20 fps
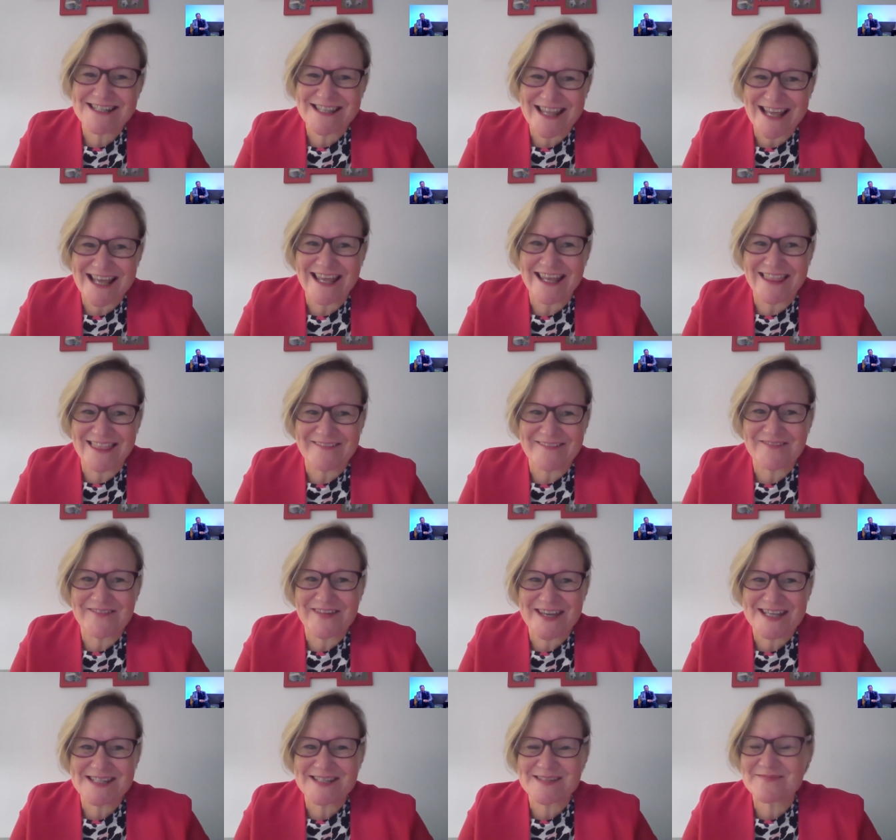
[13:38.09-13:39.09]
then the
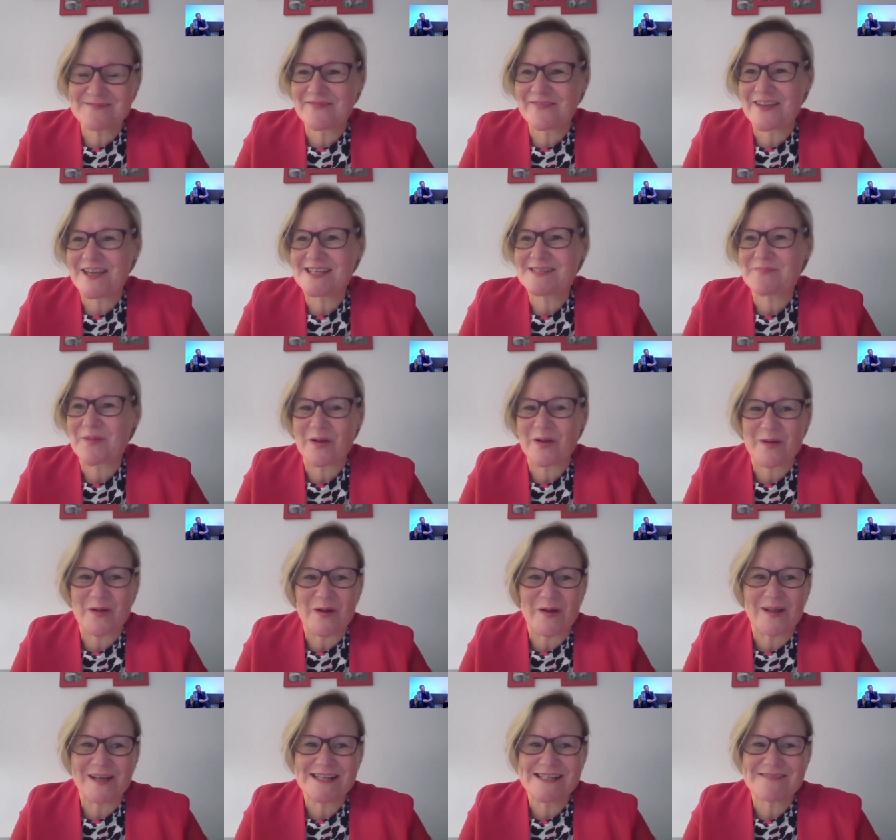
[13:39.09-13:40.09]
first
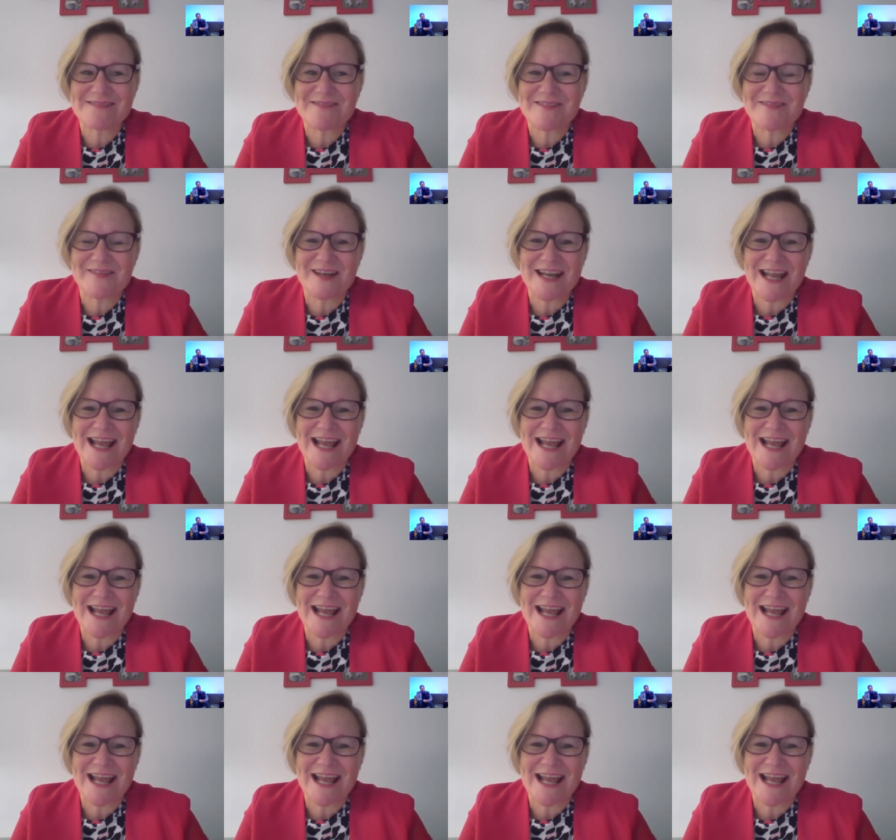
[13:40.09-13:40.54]
protocol is we've got to